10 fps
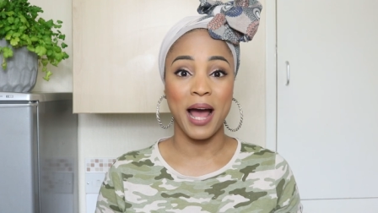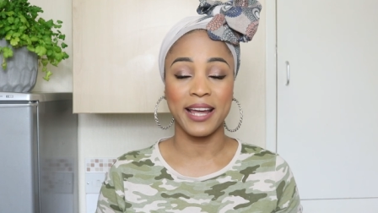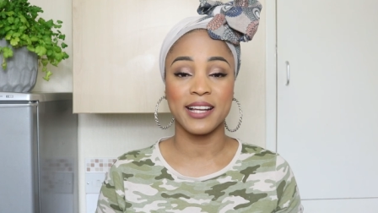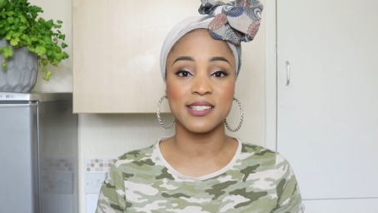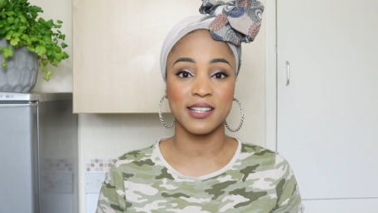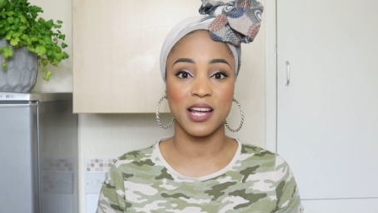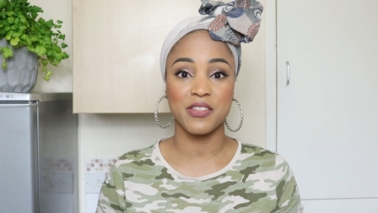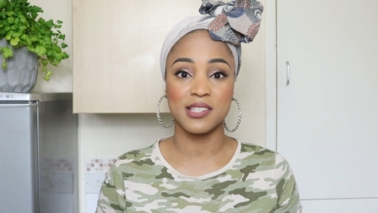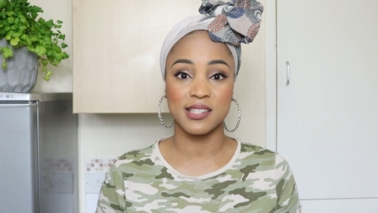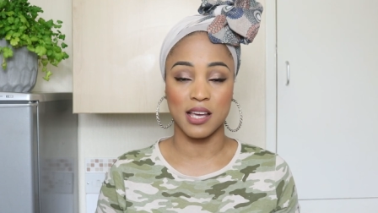packing
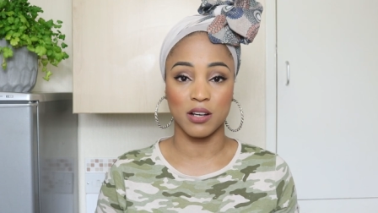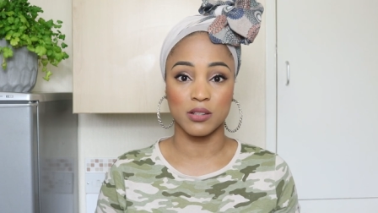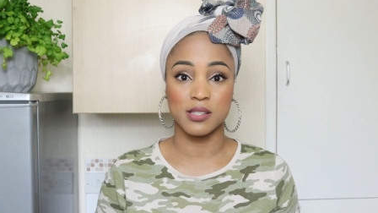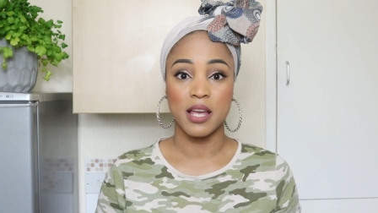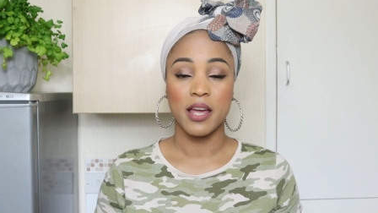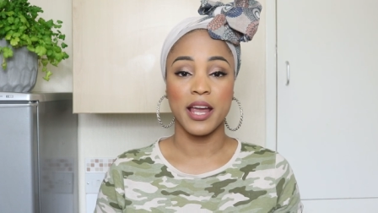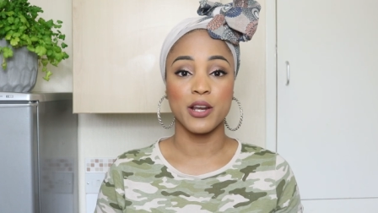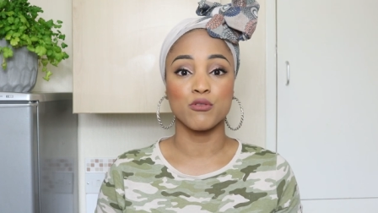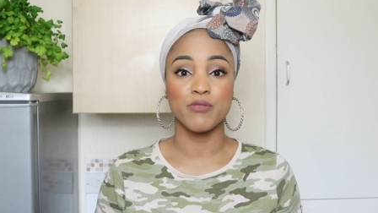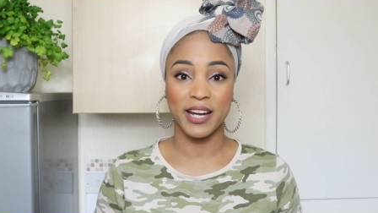together cells
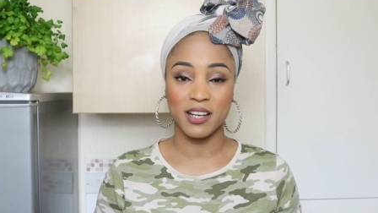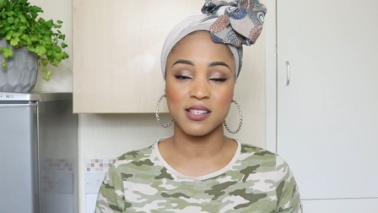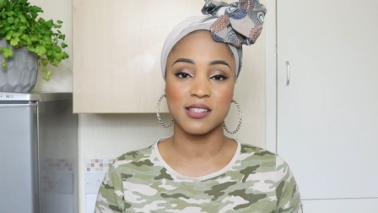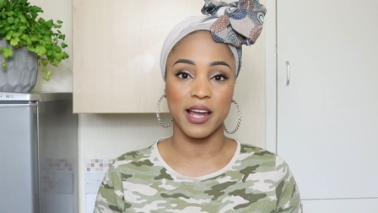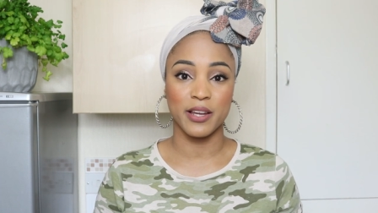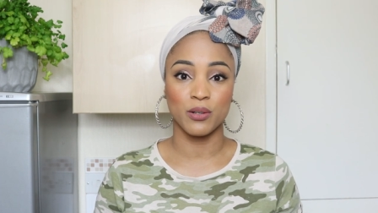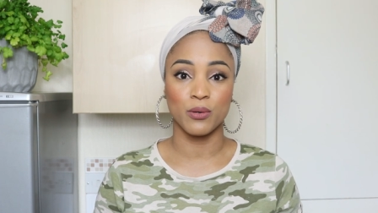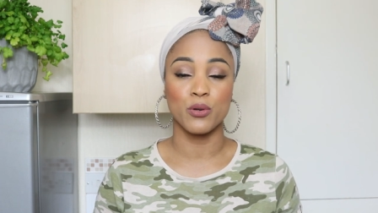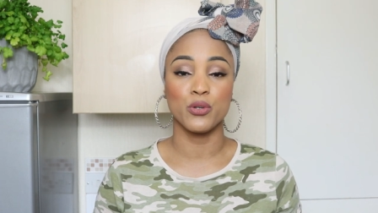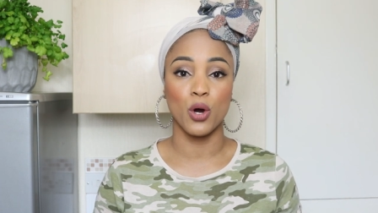in a regular
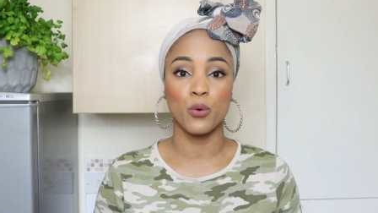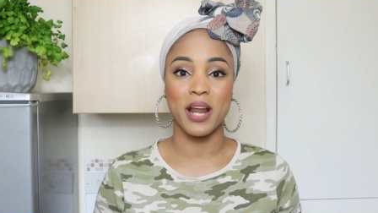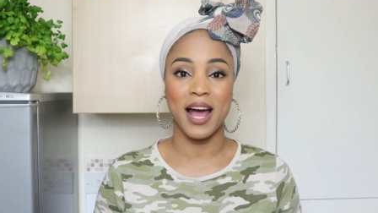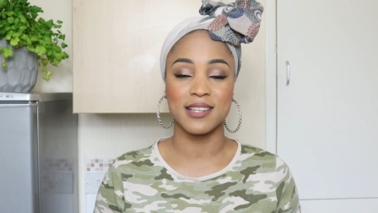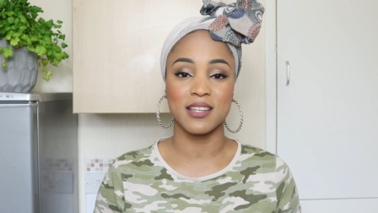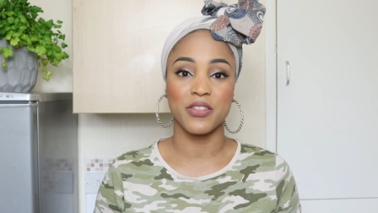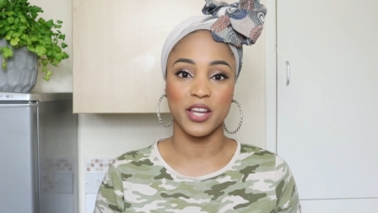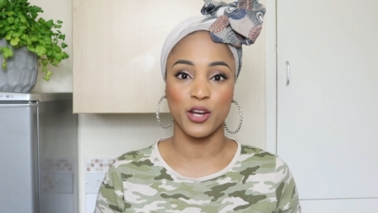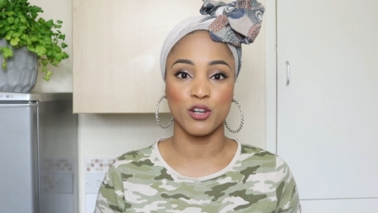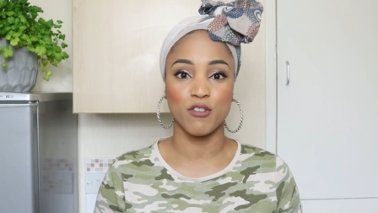cycle known as
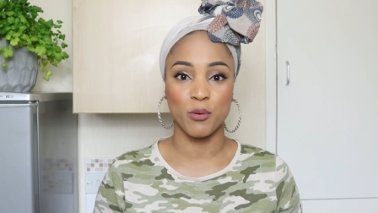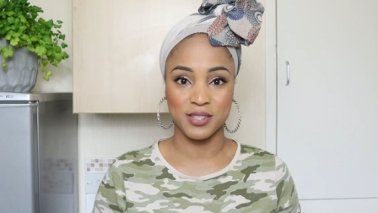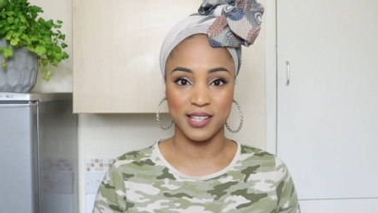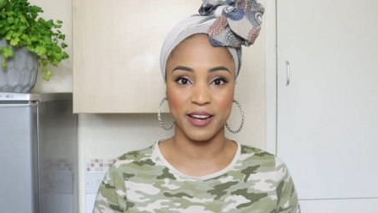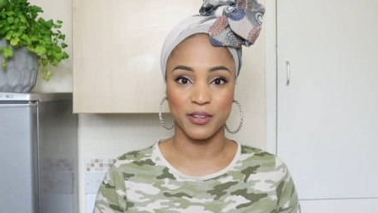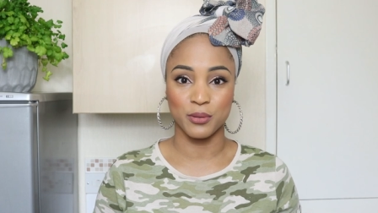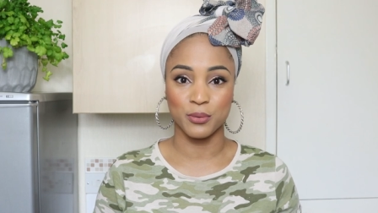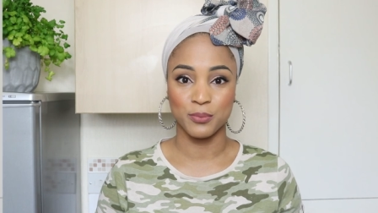the hair growth cycle.